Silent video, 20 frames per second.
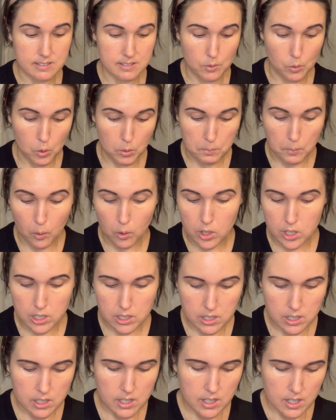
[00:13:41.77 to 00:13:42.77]
or more,
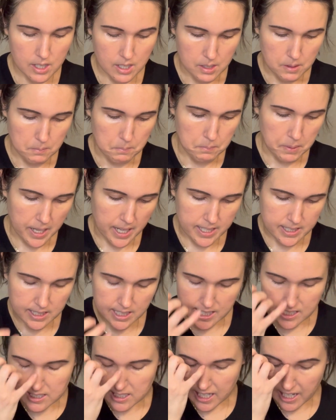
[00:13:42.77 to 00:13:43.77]
but
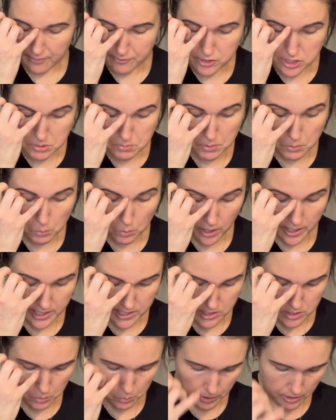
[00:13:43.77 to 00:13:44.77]
lately I've just been wanting
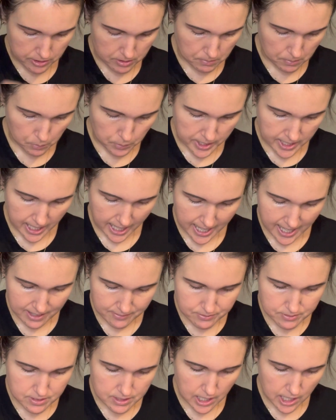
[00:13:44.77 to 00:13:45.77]
to wear them a week. I
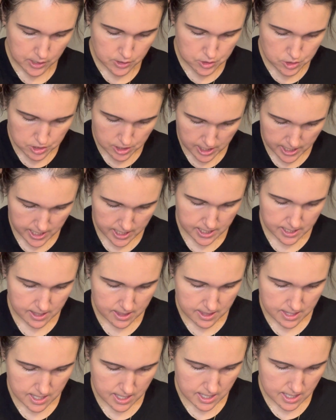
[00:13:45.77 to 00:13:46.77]
have not tried
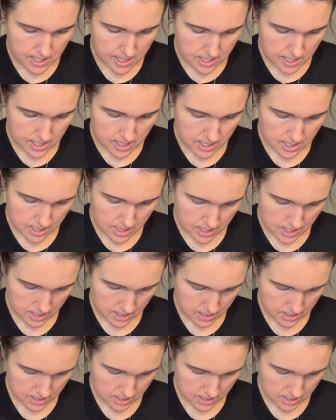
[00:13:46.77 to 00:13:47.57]
the